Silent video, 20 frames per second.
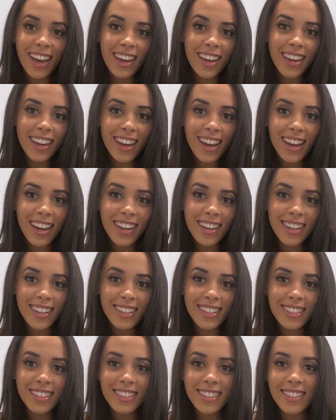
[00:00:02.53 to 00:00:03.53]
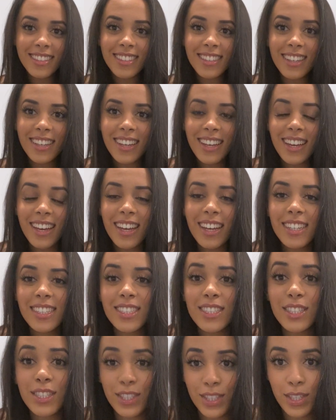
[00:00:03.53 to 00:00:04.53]
Hey guys,
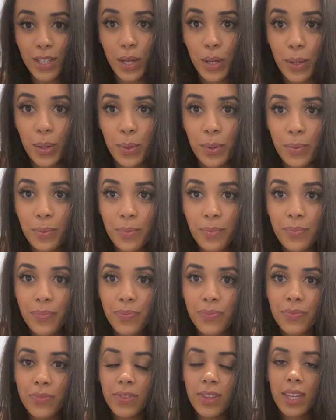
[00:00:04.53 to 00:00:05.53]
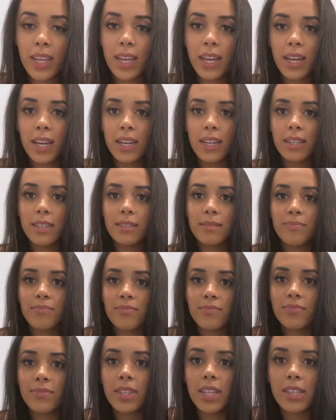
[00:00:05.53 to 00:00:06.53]
so
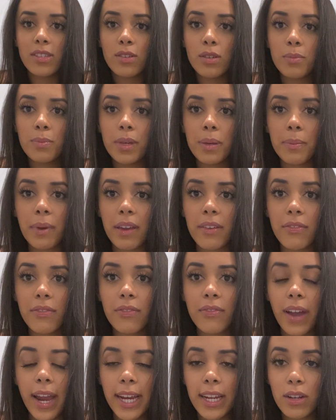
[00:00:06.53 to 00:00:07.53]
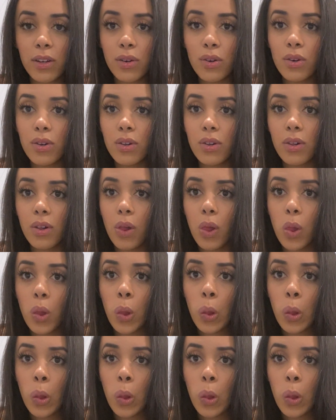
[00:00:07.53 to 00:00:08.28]
this will be my final